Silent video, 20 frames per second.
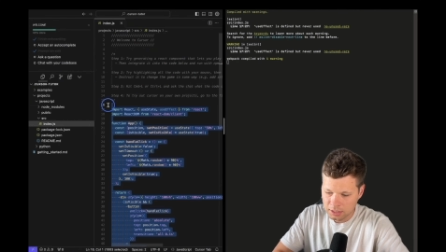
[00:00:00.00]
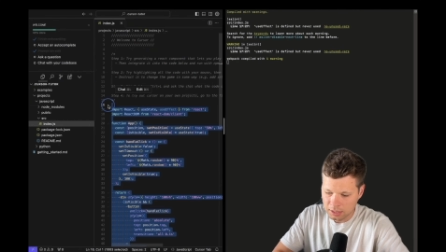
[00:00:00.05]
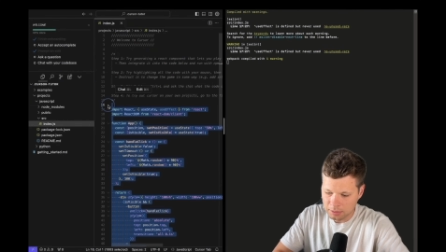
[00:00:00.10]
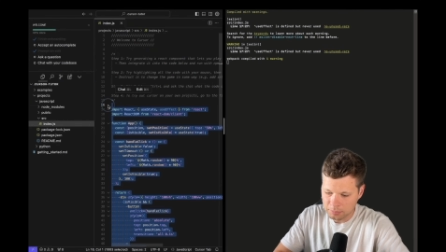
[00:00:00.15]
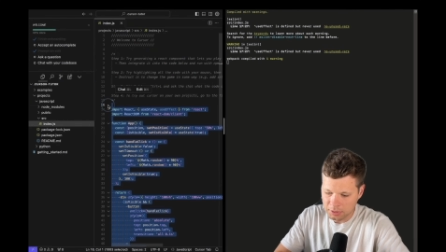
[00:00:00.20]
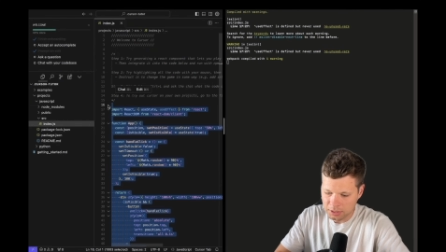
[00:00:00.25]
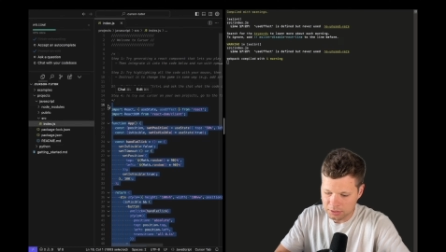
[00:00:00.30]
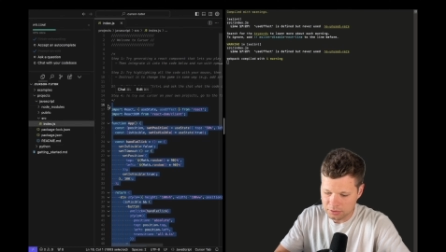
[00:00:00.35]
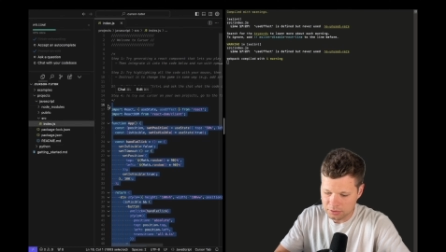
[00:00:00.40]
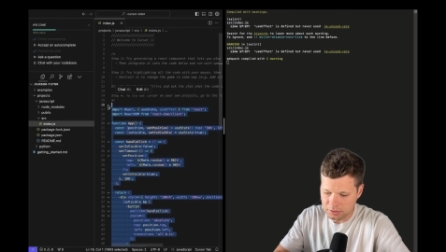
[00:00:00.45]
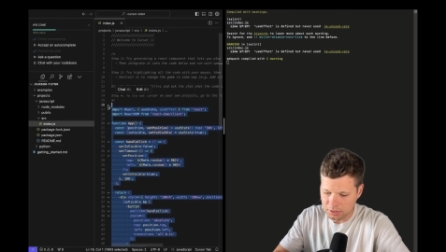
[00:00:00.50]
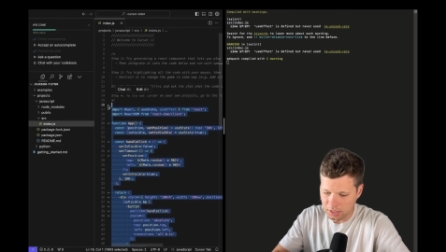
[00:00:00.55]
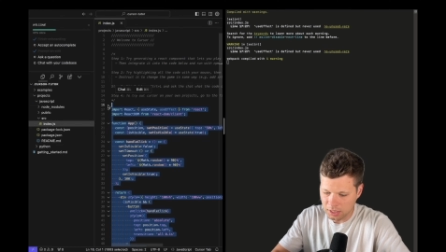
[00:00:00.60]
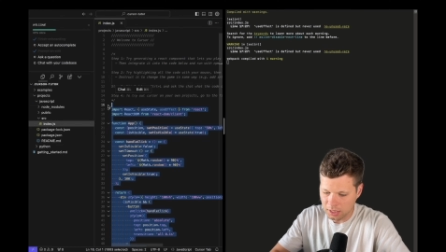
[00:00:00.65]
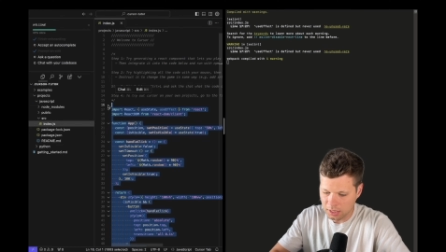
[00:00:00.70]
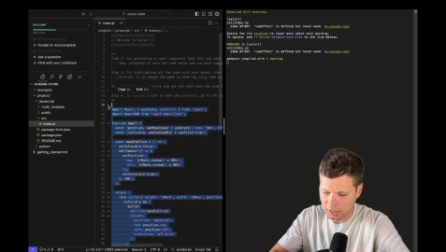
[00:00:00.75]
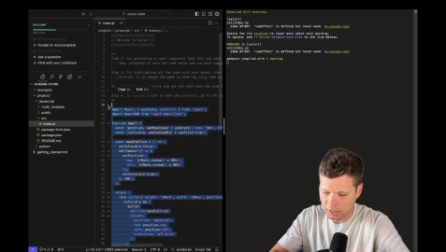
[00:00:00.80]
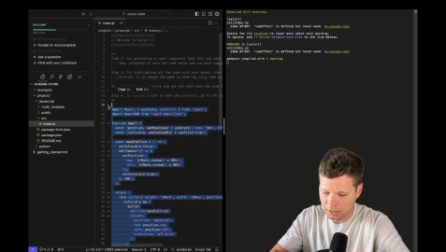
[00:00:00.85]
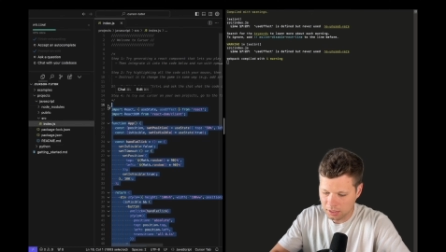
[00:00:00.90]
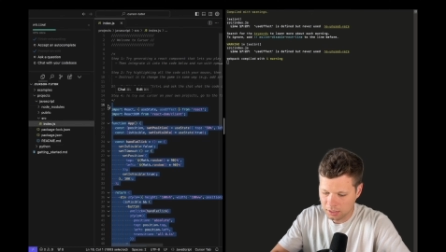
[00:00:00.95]
I'm gonna
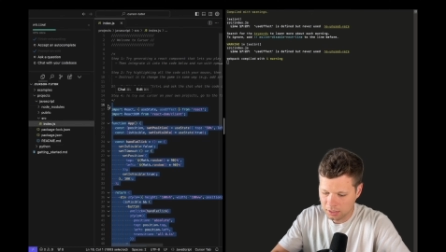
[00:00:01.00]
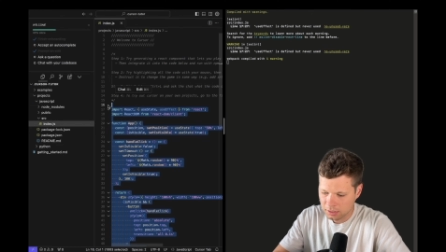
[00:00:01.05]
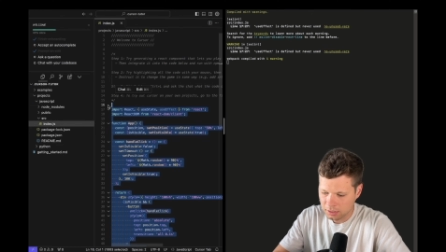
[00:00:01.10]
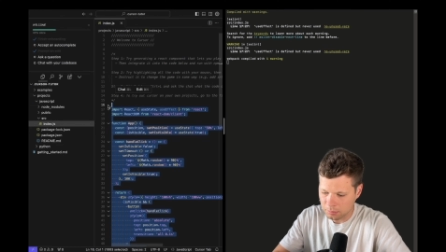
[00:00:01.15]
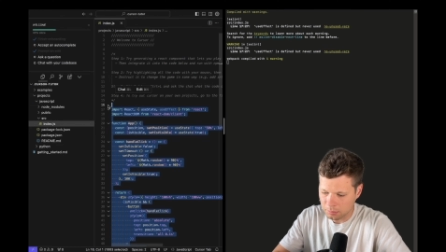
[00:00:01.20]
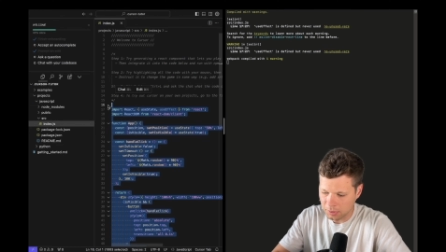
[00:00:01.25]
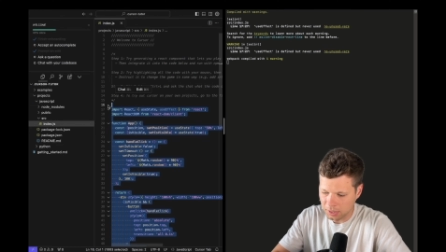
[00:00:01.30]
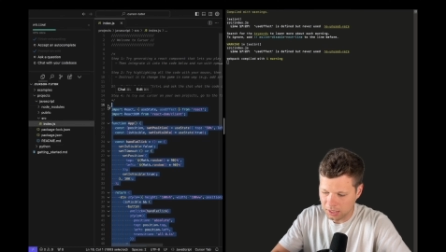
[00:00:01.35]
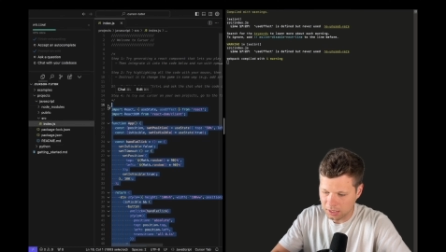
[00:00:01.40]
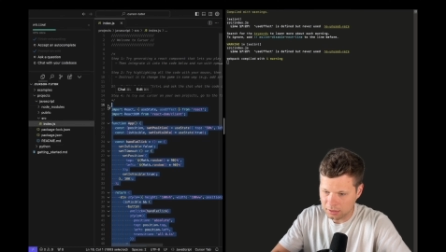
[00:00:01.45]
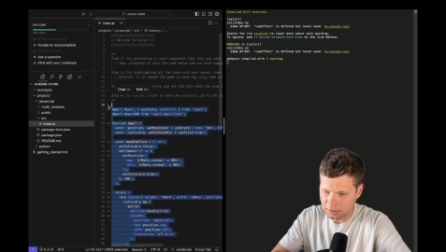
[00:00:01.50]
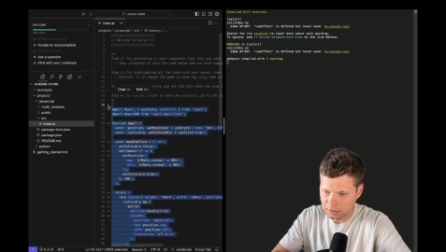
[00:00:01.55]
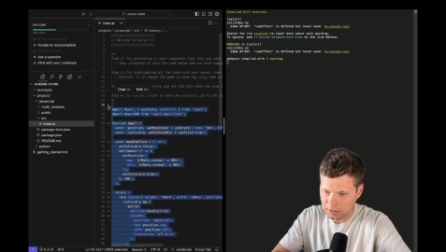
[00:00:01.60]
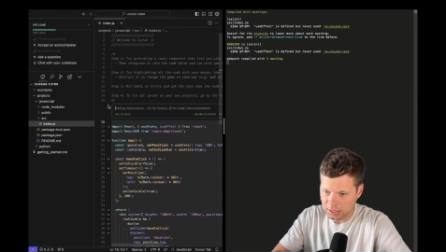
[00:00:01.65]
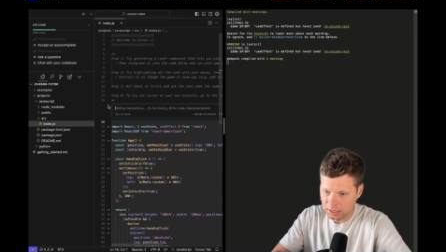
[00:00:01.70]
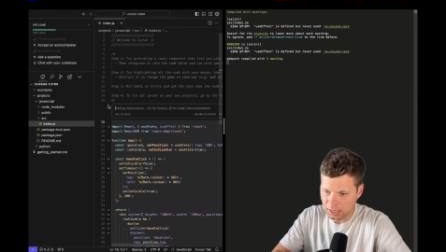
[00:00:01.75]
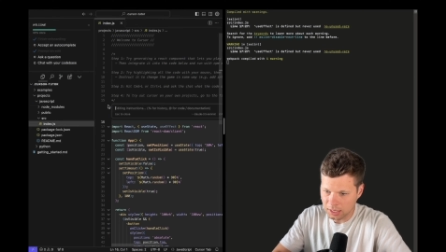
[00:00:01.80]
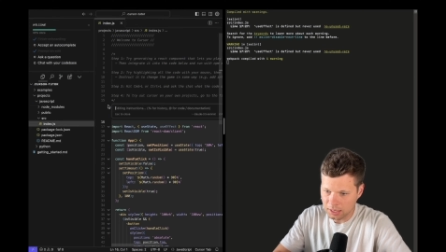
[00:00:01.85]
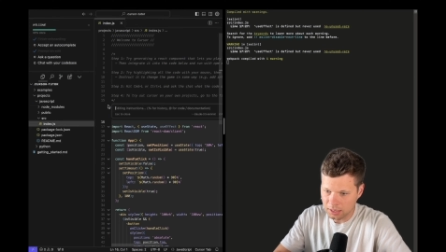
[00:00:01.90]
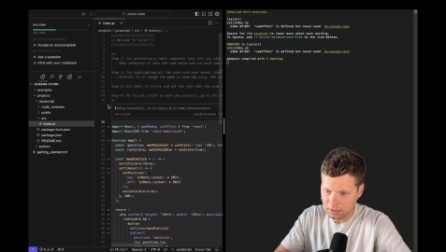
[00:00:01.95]
say Command
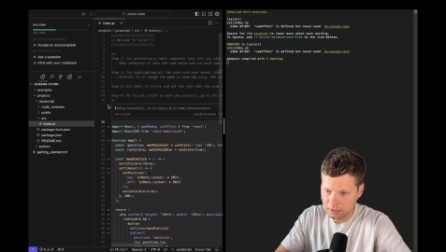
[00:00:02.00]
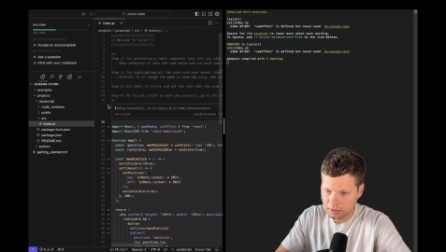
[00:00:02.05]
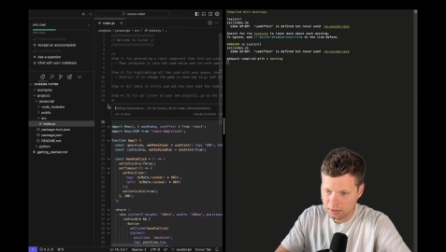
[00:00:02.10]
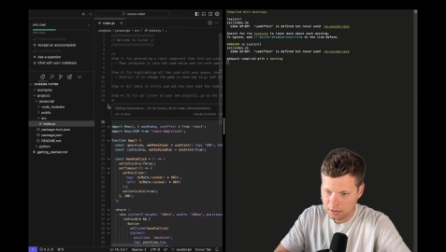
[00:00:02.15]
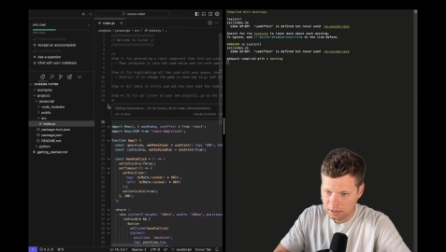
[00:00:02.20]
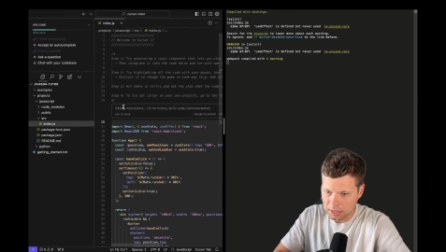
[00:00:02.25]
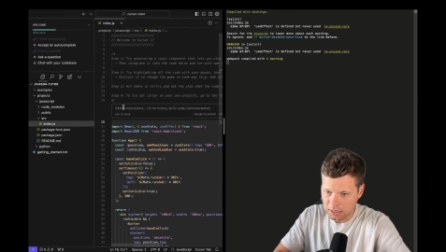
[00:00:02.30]
K,